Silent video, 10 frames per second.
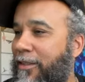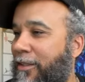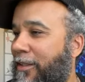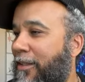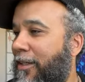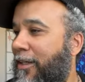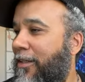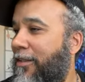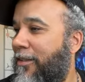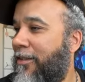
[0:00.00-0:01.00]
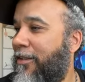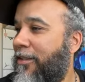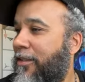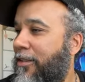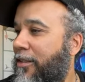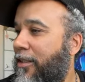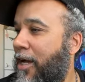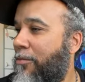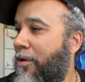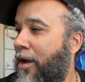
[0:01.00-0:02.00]
All right.
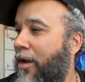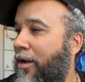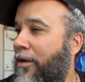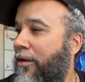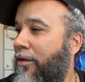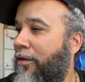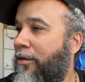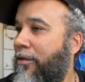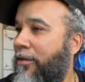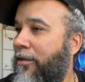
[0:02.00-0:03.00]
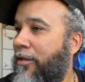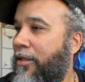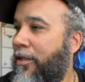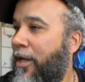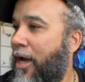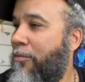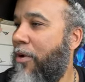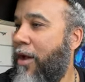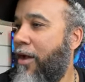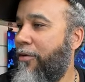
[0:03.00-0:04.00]
Not bad. Not
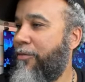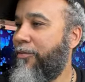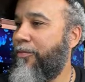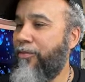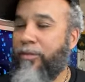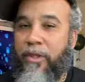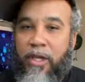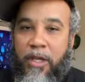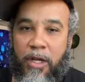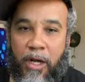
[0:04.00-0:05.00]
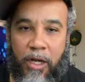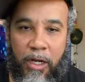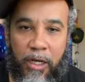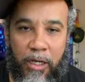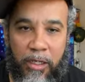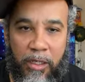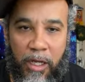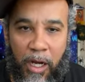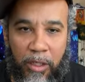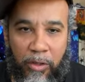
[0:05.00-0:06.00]
bad. Uh,
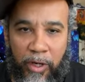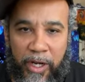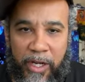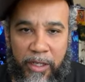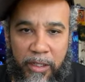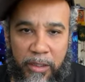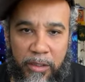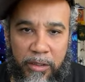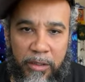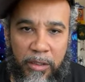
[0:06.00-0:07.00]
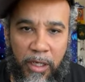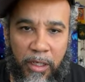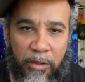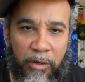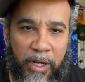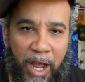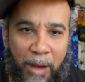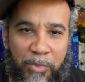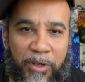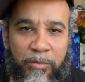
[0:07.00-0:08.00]
agreed. Agreed. I
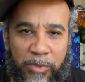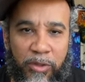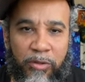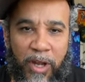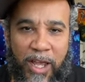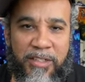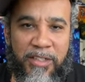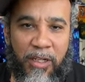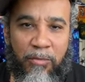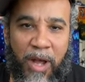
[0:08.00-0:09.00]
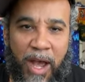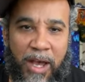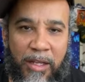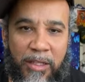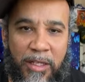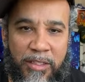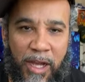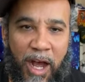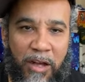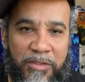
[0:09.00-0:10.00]
put blue laces on mine to
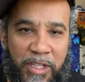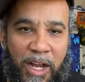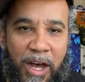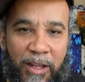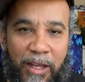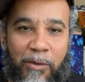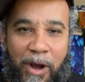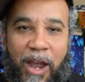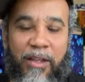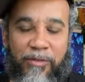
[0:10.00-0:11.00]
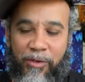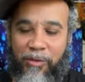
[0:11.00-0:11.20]
offset all that white for